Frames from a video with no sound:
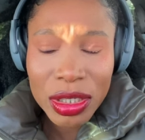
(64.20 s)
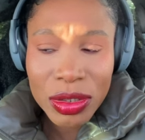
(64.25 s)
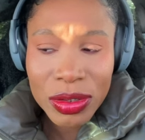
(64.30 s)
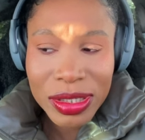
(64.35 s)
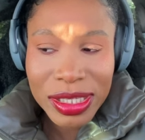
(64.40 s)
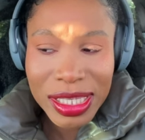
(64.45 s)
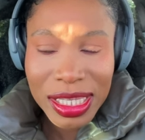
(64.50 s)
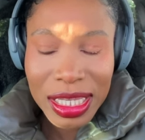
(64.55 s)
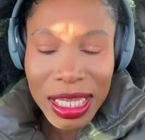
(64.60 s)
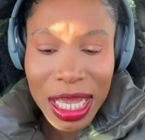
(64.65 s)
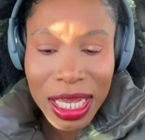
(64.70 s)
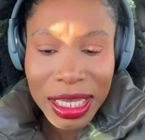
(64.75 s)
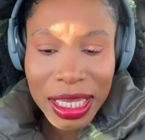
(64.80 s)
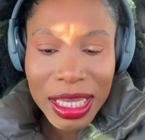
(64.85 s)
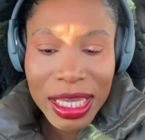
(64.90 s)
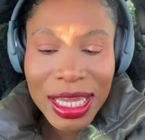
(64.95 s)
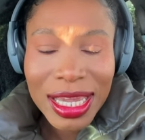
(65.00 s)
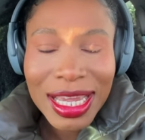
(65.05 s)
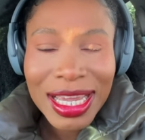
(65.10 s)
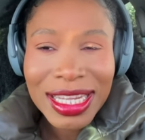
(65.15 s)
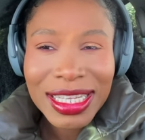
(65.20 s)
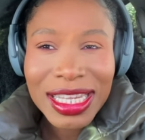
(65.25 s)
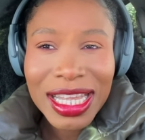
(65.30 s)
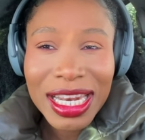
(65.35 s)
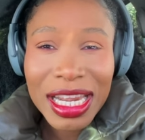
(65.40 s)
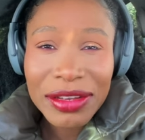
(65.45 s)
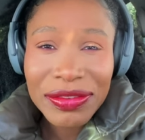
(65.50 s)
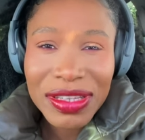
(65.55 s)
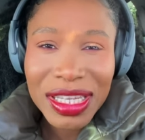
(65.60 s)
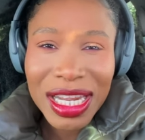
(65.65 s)
looks like.
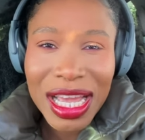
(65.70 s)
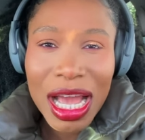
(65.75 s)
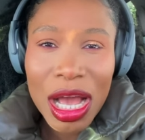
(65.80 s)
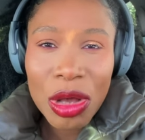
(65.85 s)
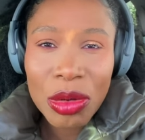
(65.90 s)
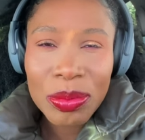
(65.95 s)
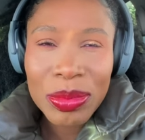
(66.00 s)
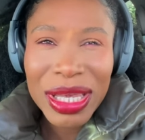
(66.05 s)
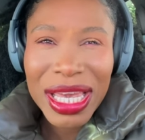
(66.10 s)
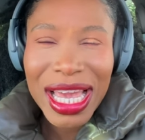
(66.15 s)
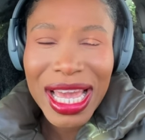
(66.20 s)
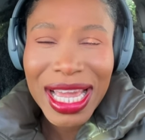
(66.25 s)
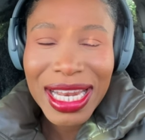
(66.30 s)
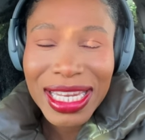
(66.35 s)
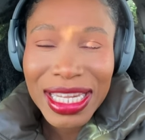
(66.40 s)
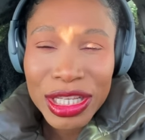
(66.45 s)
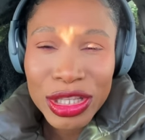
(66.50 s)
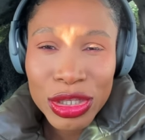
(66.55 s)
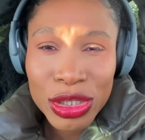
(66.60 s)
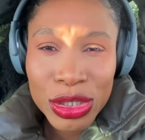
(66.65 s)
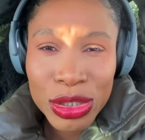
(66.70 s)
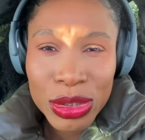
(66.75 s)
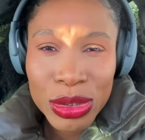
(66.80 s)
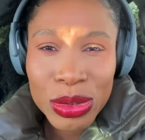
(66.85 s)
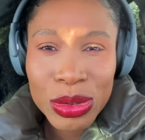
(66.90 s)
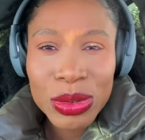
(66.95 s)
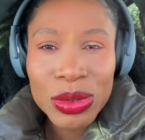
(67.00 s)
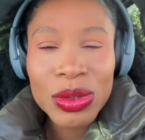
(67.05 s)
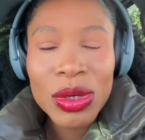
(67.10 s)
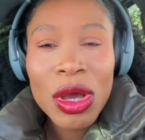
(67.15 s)
Then after that, I'll be heading
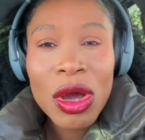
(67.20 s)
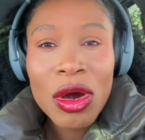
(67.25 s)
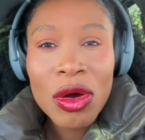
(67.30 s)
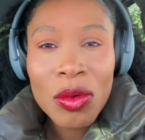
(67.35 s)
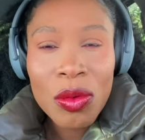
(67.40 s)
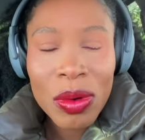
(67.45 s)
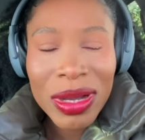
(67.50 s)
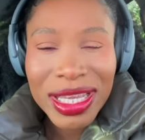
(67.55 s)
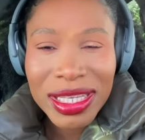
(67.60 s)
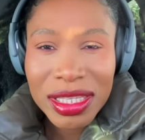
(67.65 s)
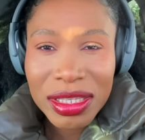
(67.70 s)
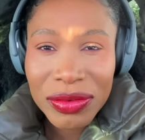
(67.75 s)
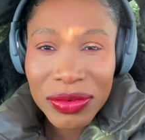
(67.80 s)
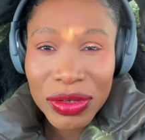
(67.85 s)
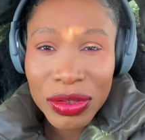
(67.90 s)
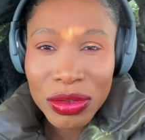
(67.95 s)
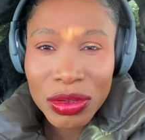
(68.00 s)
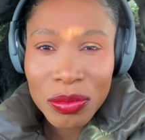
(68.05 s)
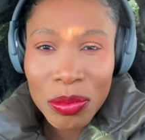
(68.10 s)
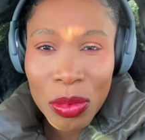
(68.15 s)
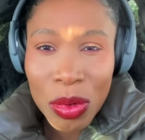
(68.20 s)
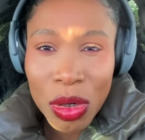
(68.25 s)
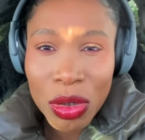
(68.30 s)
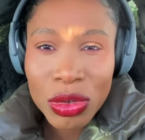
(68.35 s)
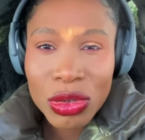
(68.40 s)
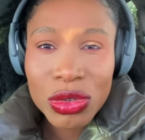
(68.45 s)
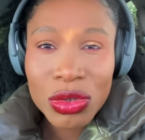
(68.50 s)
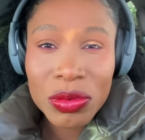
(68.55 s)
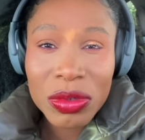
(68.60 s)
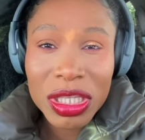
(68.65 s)
to Westfield
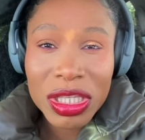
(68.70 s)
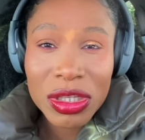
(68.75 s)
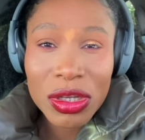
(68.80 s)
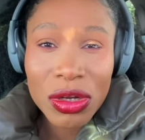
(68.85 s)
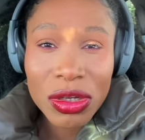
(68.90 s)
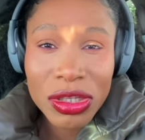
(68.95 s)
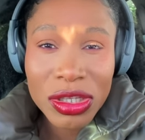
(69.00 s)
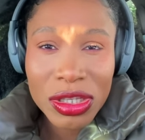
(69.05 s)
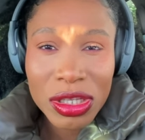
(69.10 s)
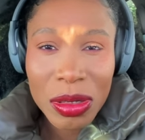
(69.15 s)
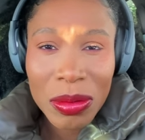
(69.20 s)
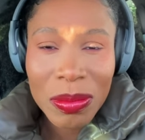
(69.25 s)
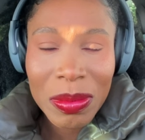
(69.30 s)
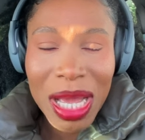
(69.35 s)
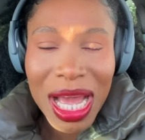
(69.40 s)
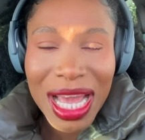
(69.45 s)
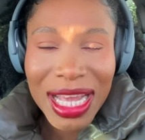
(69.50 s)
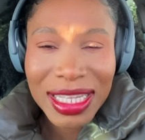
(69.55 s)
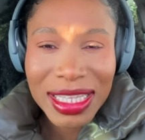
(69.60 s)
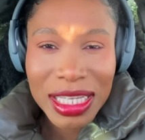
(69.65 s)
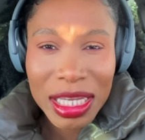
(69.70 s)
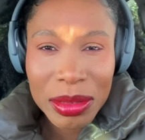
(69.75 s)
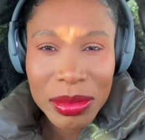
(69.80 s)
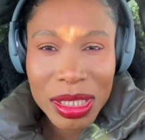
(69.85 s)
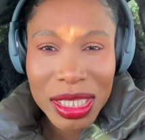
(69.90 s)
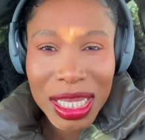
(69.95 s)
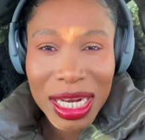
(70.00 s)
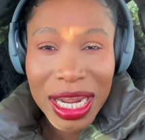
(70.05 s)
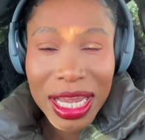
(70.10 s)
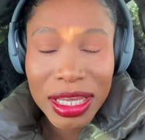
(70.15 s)
Mall to return some
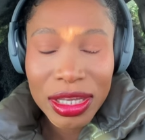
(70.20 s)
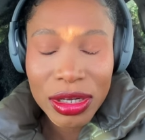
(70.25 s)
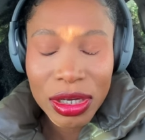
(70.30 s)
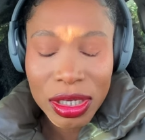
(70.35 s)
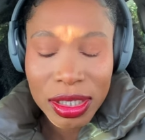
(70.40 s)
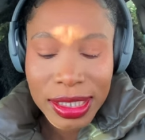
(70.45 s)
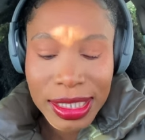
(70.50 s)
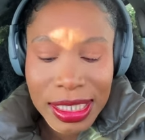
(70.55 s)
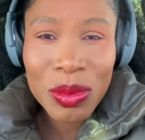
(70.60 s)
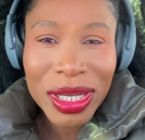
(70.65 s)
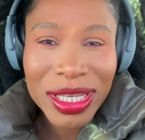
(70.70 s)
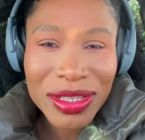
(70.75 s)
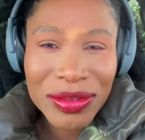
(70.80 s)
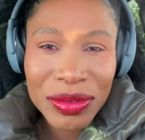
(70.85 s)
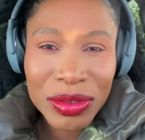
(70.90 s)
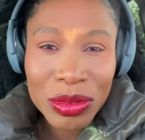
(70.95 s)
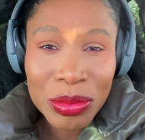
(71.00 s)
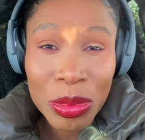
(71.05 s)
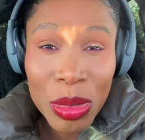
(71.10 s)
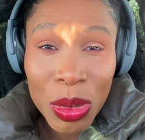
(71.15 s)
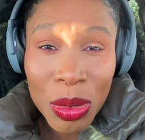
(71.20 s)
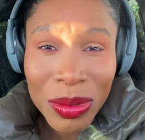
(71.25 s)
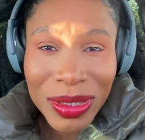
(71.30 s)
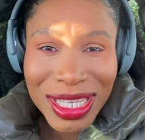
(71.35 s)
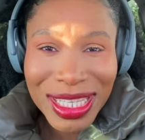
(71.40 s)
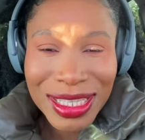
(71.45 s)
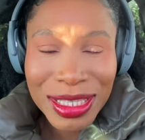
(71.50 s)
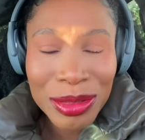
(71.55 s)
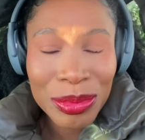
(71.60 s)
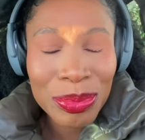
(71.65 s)
items that I got. Westfield Mall
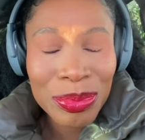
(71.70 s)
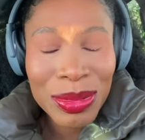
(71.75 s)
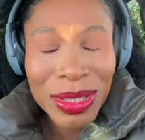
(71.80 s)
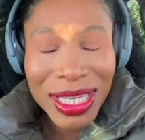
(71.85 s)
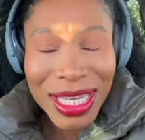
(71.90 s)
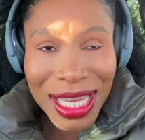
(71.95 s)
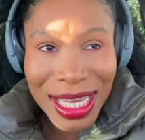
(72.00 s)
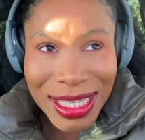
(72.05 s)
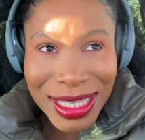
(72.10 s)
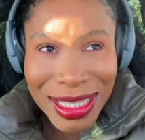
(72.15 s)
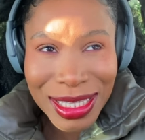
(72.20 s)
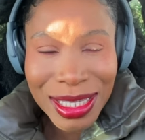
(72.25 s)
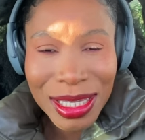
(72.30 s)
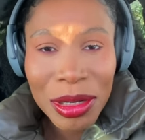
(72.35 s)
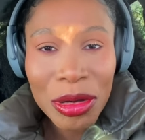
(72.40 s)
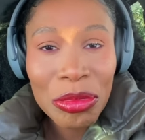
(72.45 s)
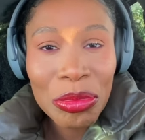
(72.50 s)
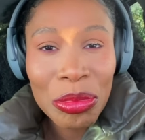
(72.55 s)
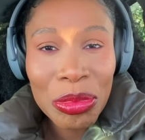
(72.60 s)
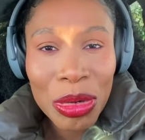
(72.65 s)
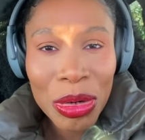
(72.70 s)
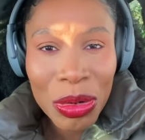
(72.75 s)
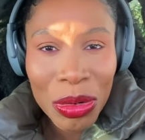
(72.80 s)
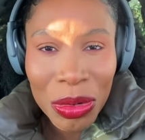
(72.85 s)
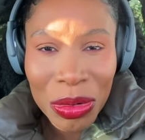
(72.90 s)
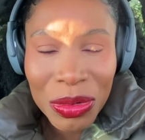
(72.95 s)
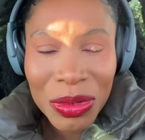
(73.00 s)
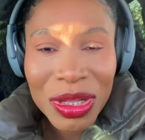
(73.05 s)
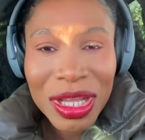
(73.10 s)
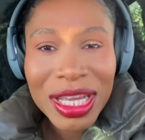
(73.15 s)
is the biggest
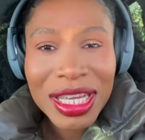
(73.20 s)
mall